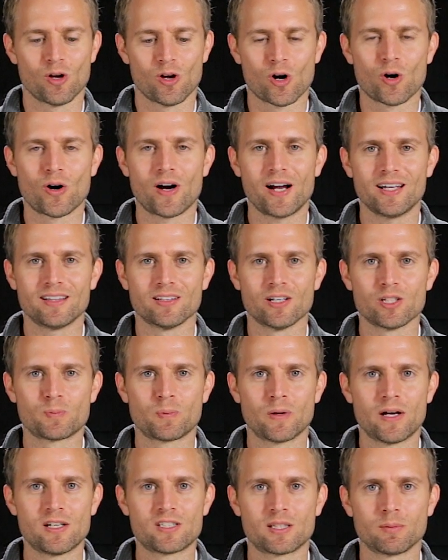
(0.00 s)
Alright, let's
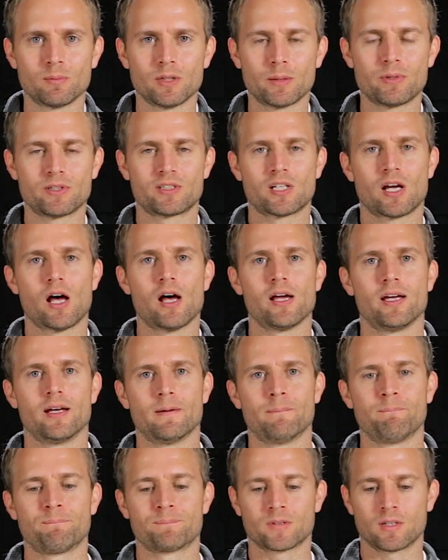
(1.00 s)
play some
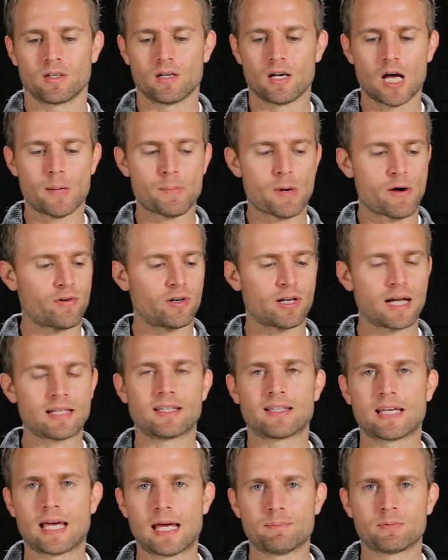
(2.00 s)
Libertalia. I've already got
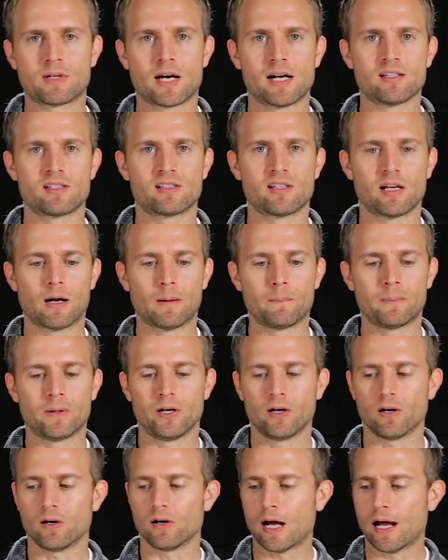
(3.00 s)
the game kind of set up
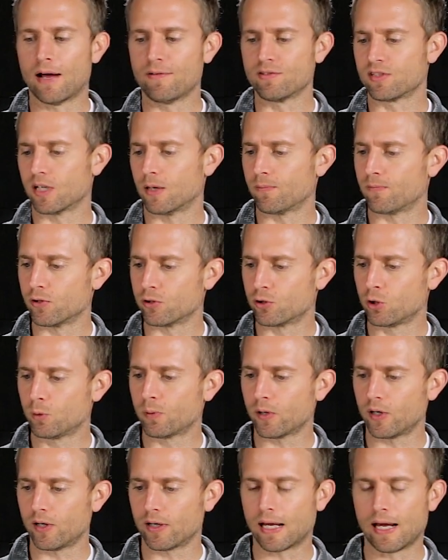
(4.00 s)
here. I have it set up for a
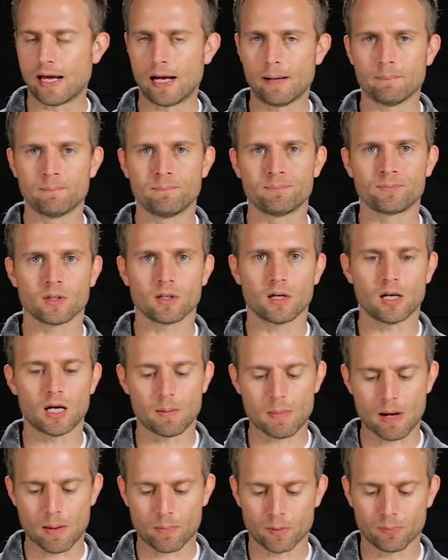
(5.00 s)
2-player game.
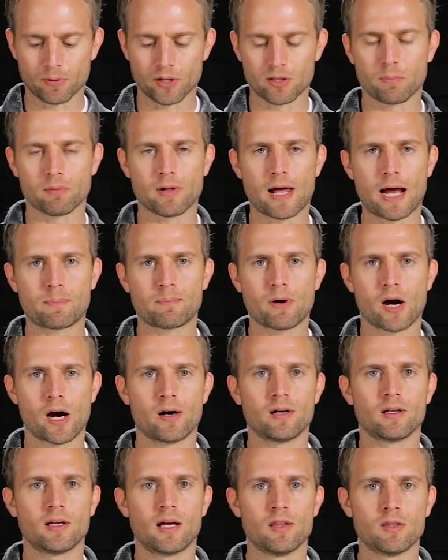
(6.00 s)
I'm going to play the black
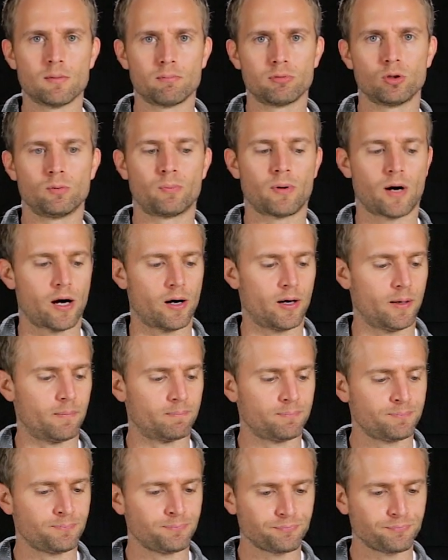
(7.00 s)
pirate and the blue pirate.